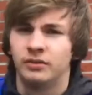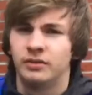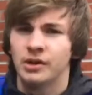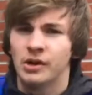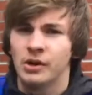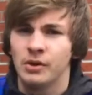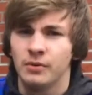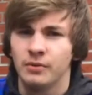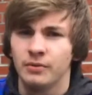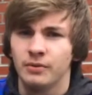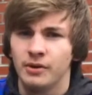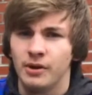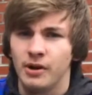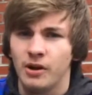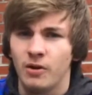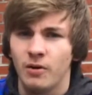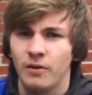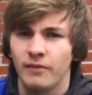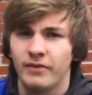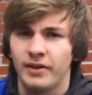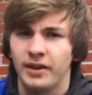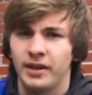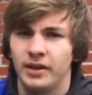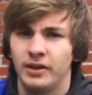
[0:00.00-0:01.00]
don't
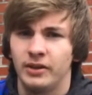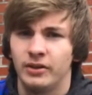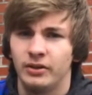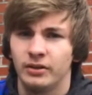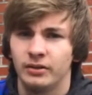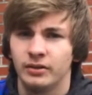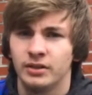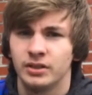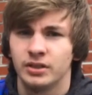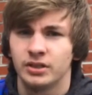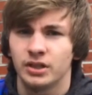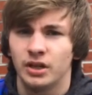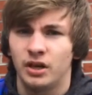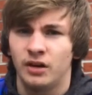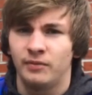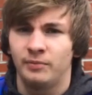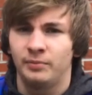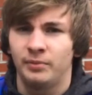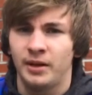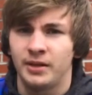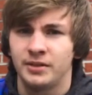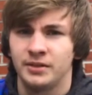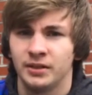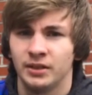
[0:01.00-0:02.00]
know of any good soft
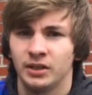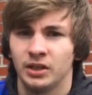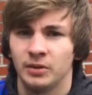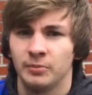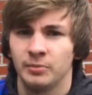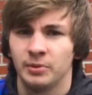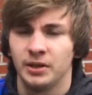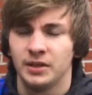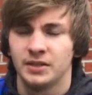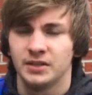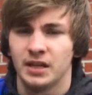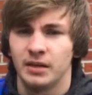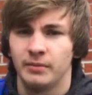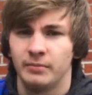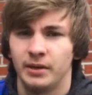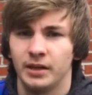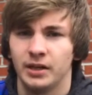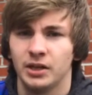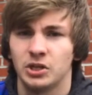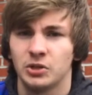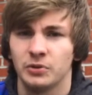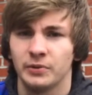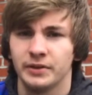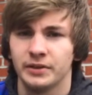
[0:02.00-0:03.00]
plastic companies that
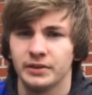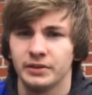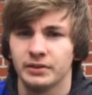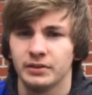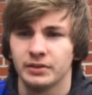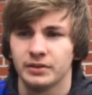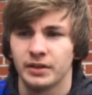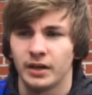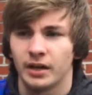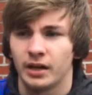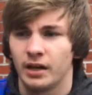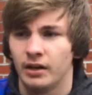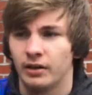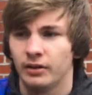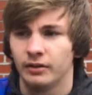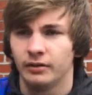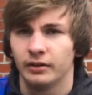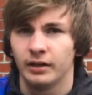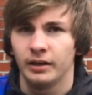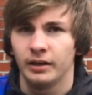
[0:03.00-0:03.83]
make trailers. Like I'll,